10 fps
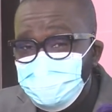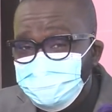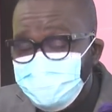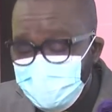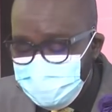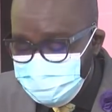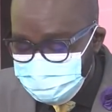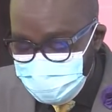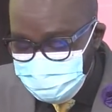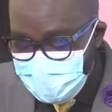So very,
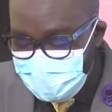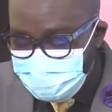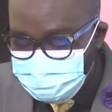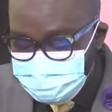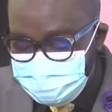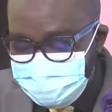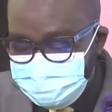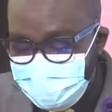very interesting